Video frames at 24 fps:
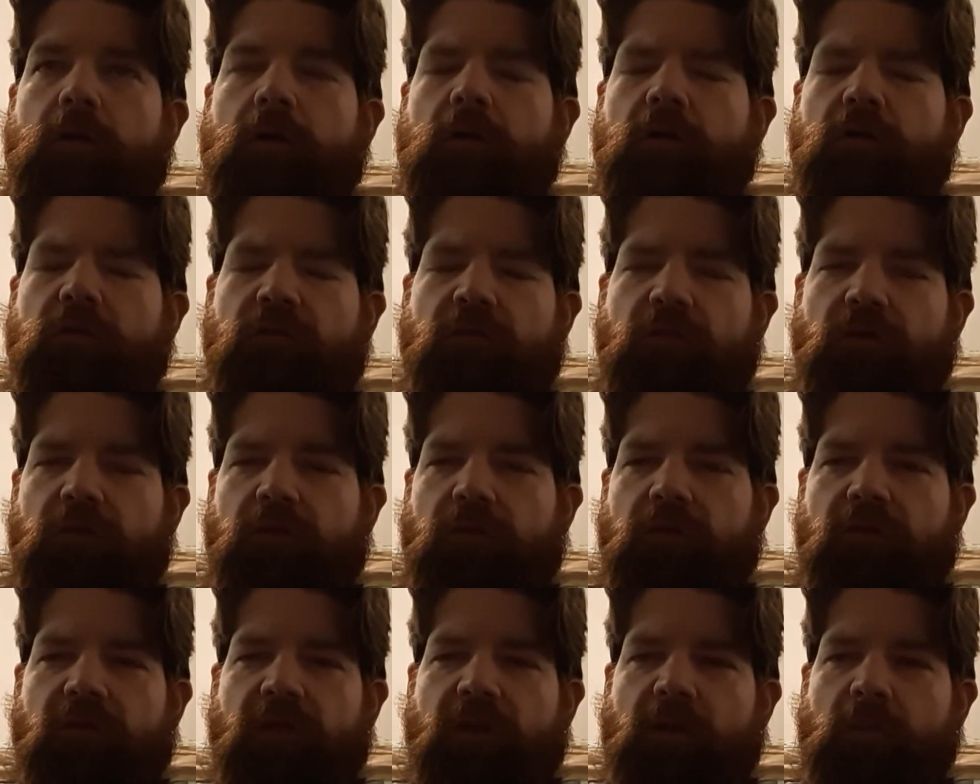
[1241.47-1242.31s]
just the
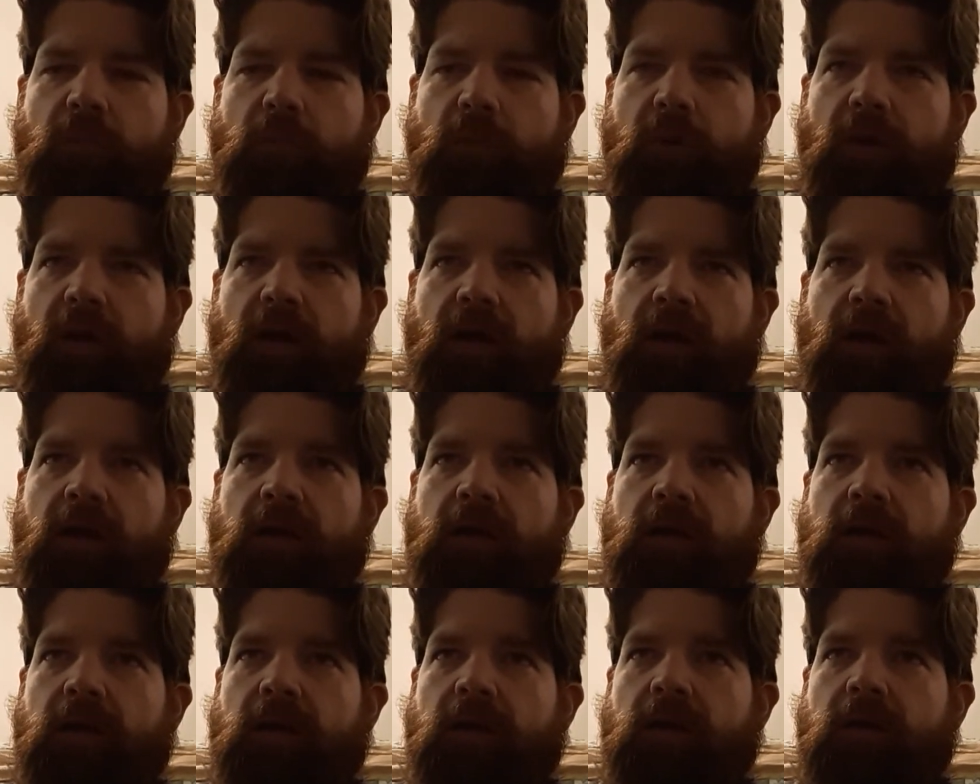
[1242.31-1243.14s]
same way
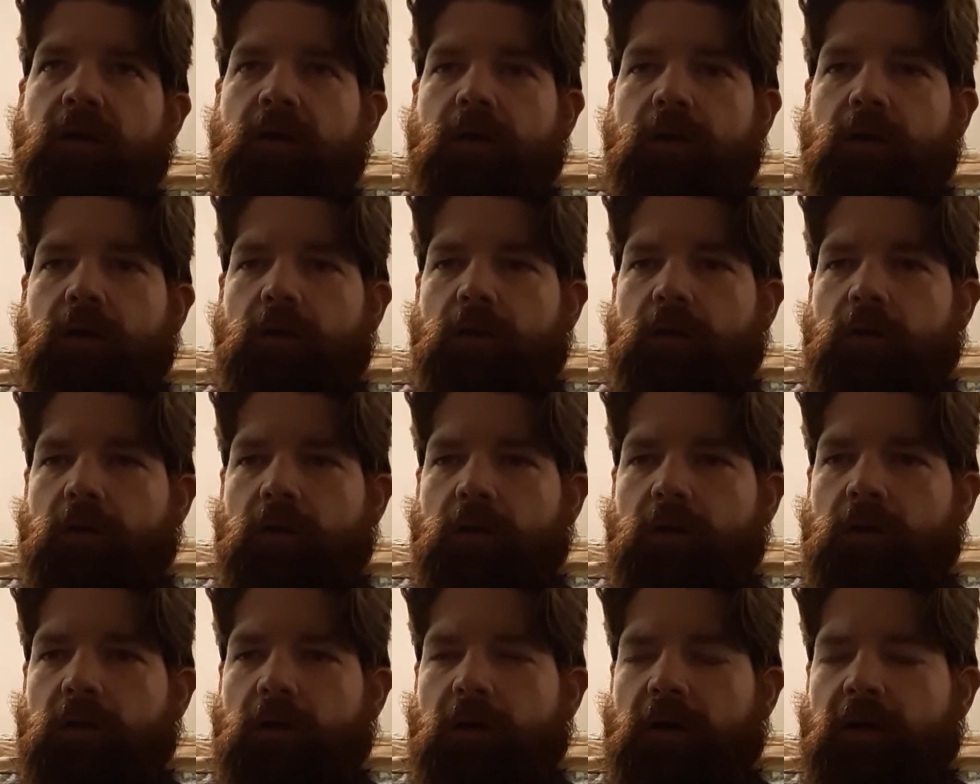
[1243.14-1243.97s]

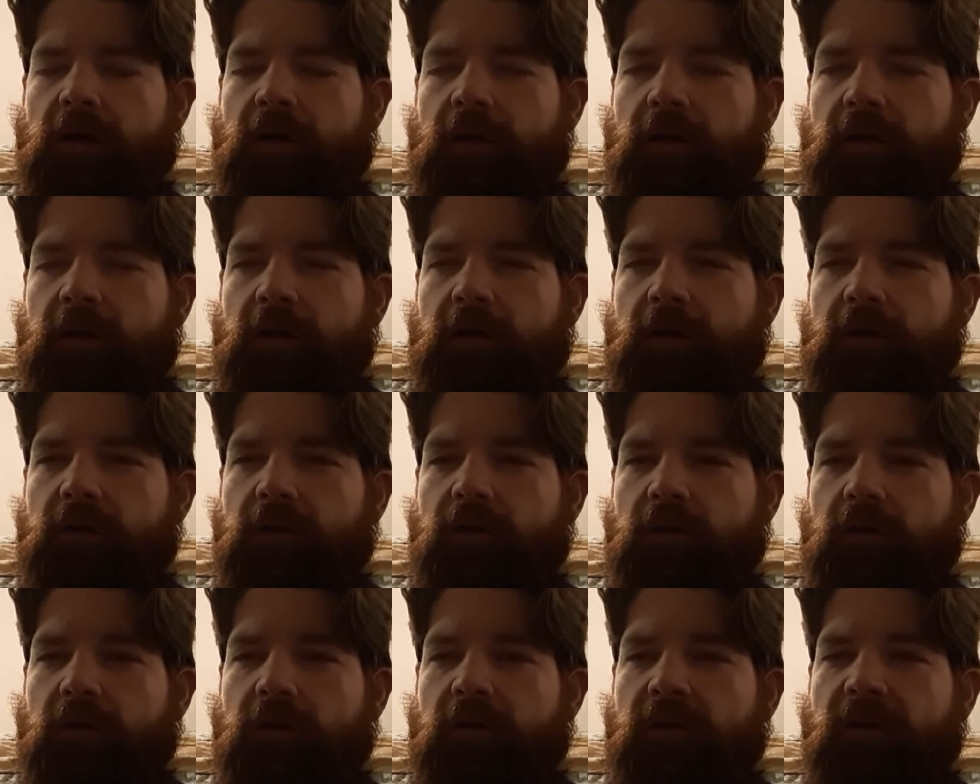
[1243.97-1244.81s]

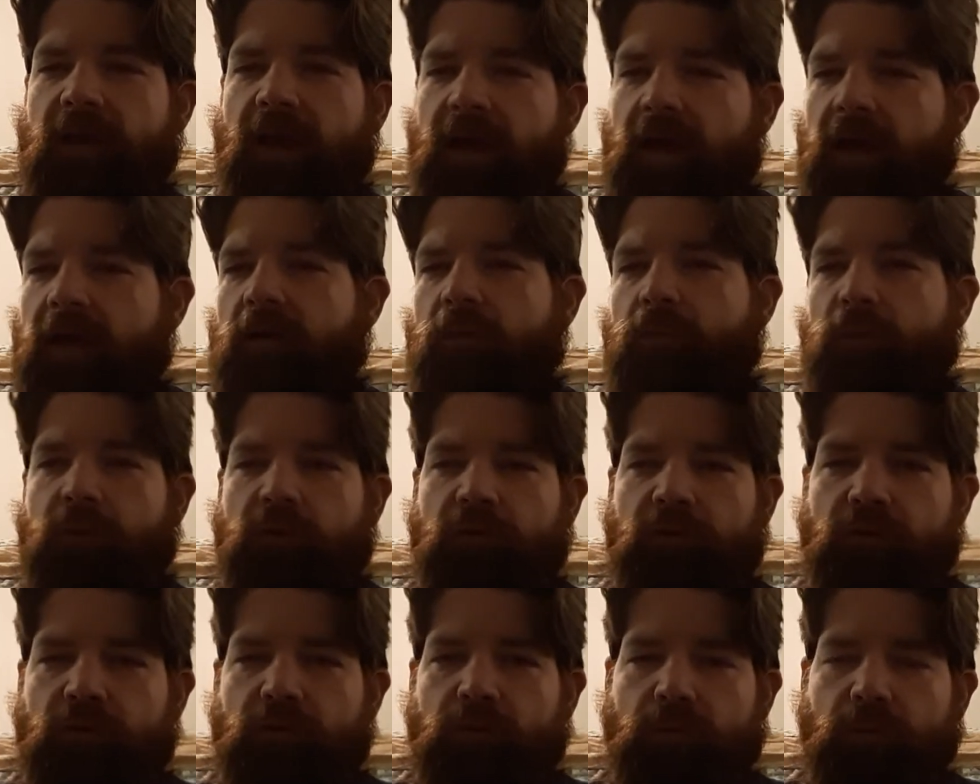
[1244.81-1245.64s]
her dad would
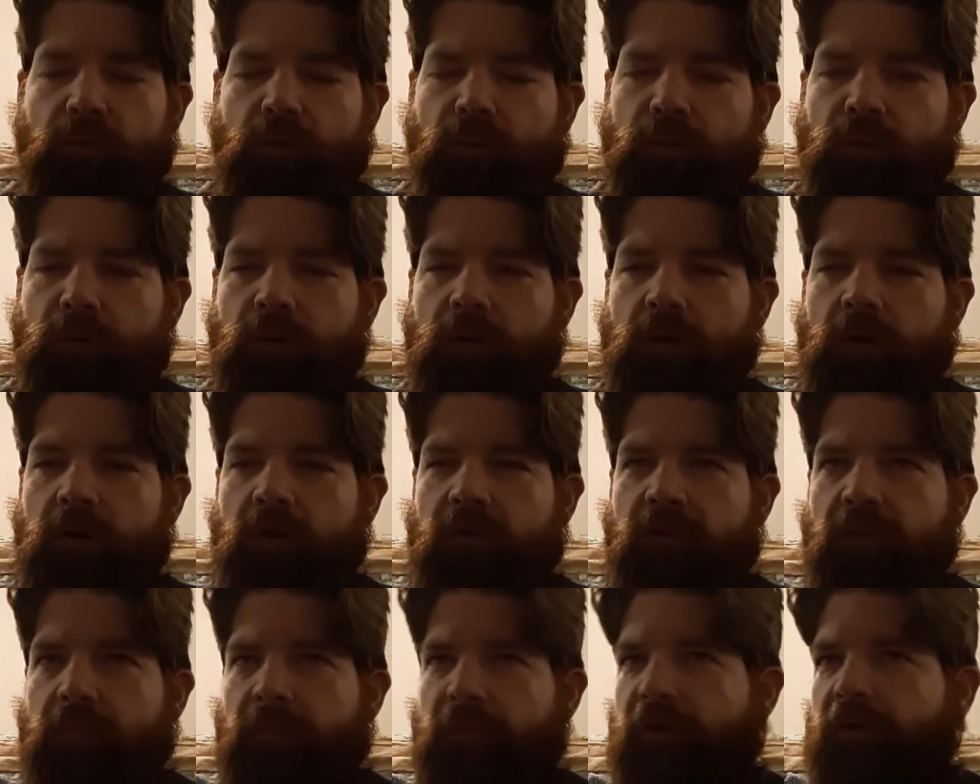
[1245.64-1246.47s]
do, or
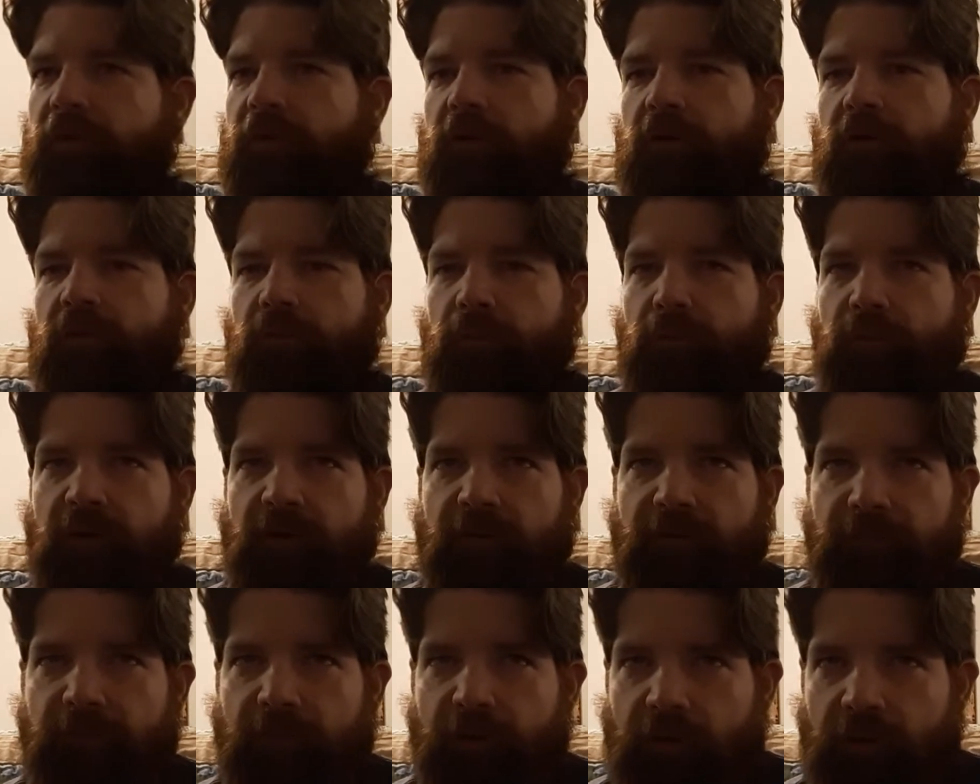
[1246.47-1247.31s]
some other authority
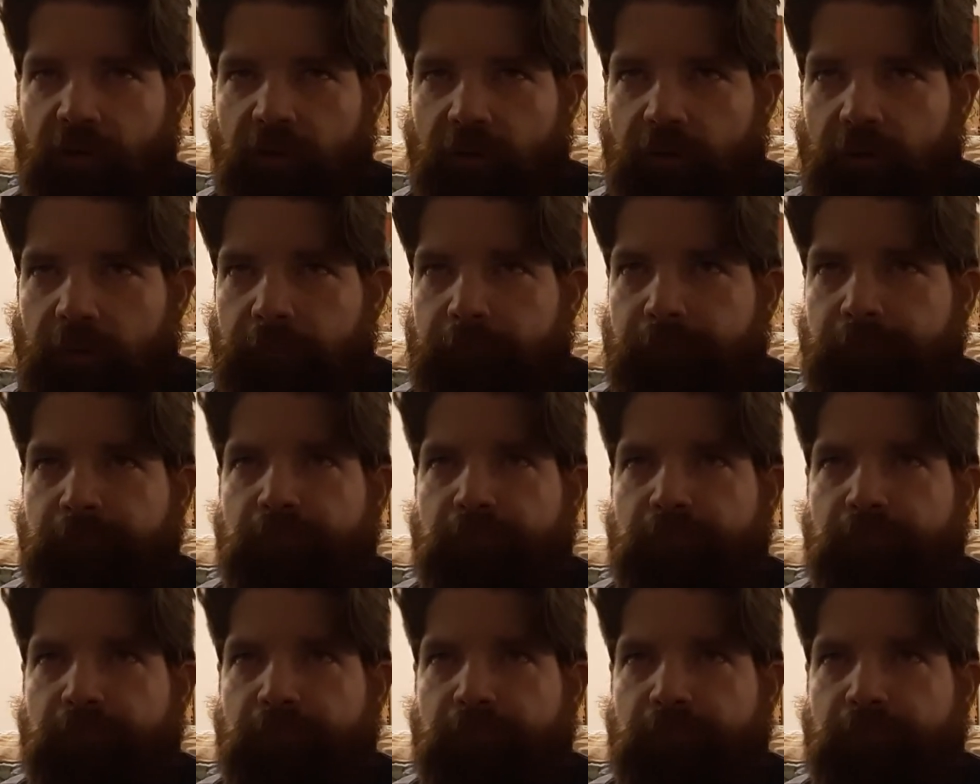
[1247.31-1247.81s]
figure.